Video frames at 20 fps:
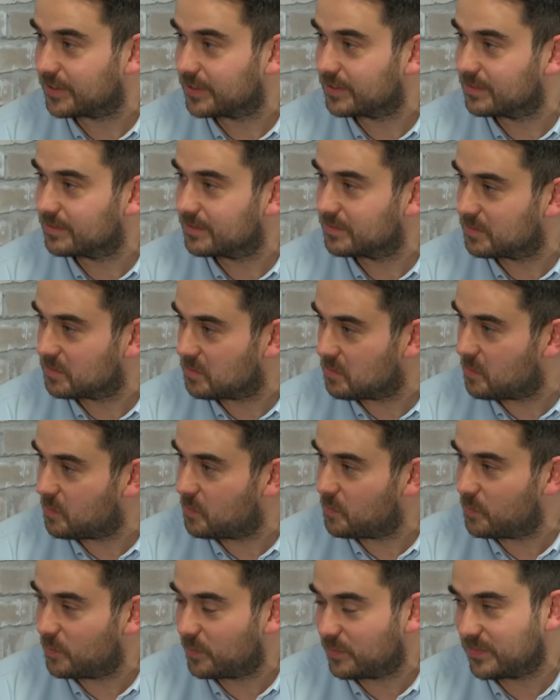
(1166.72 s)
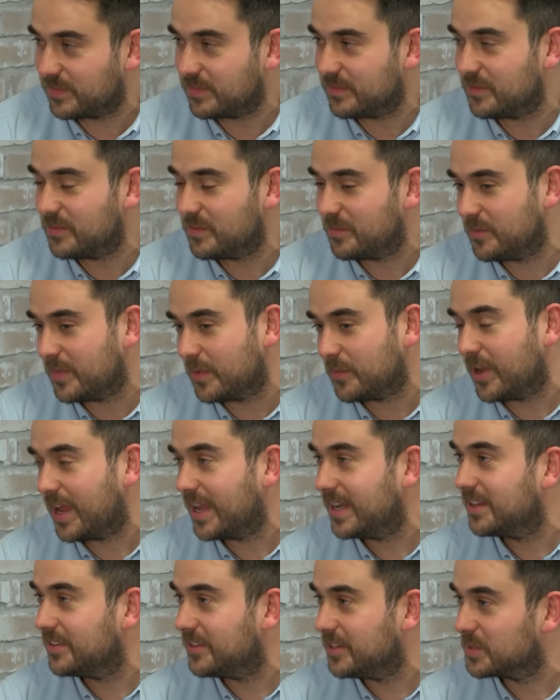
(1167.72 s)
I think remember,
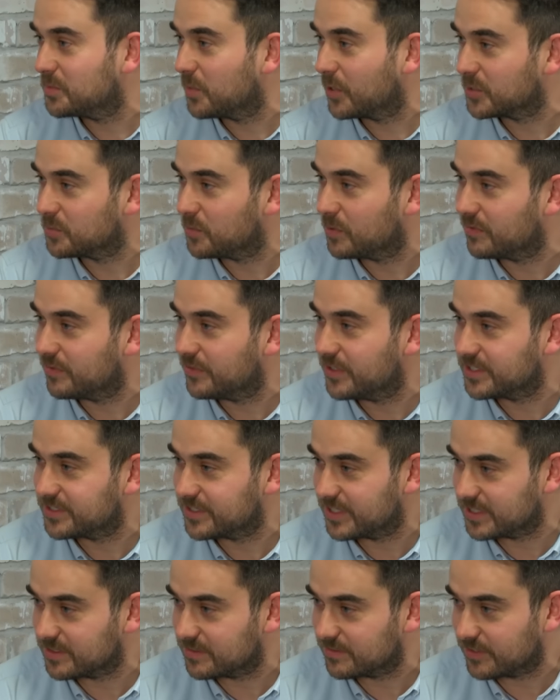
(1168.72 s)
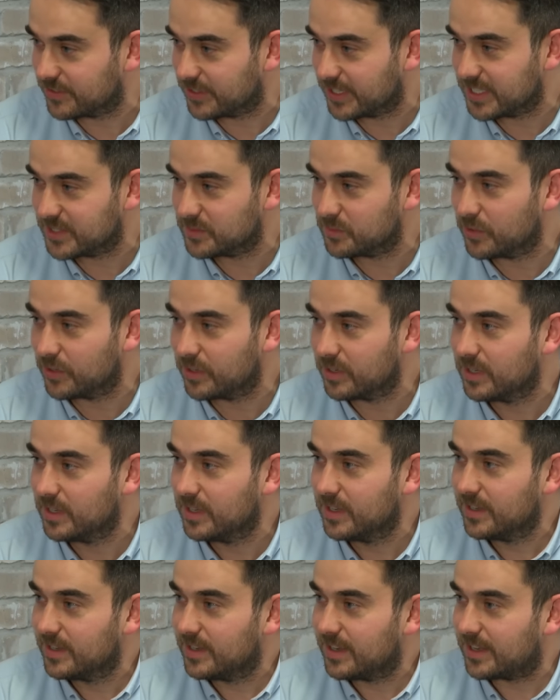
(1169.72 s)
anything's possible for this season for Leeds, but
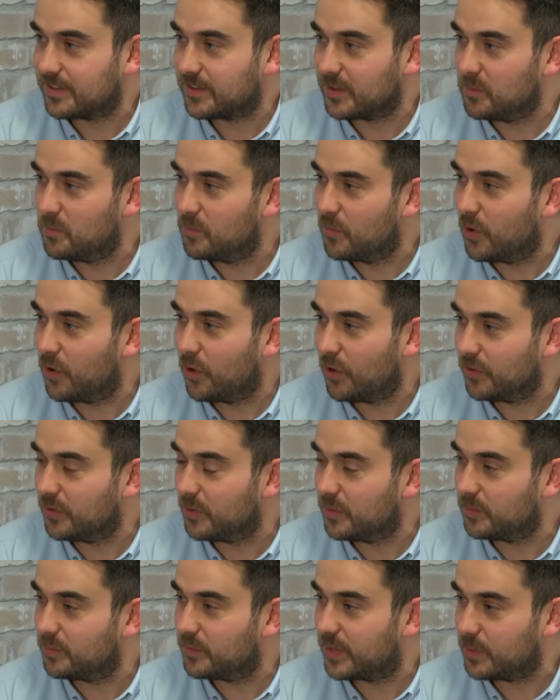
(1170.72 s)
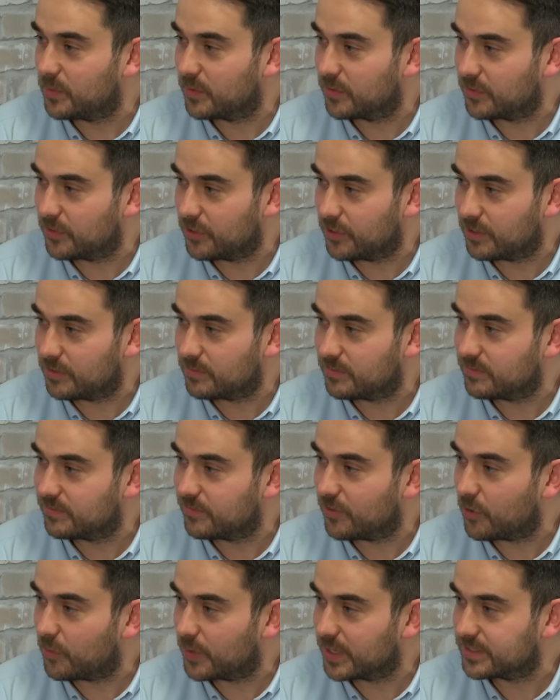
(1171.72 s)
I think more than people thought
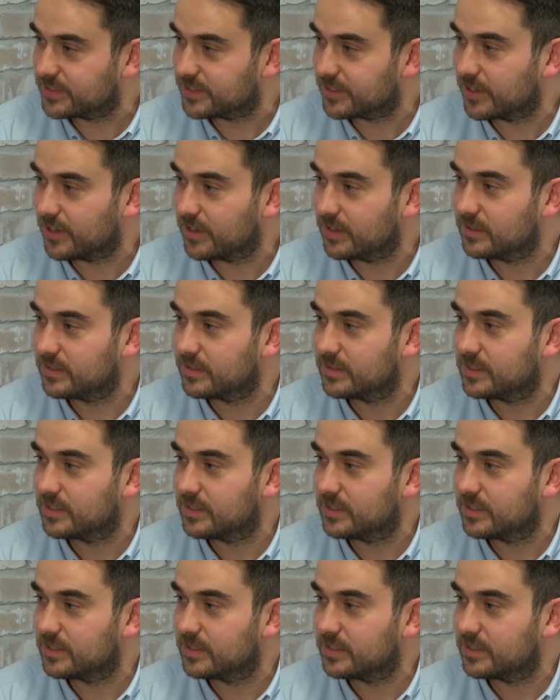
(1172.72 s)
4 weeks ago.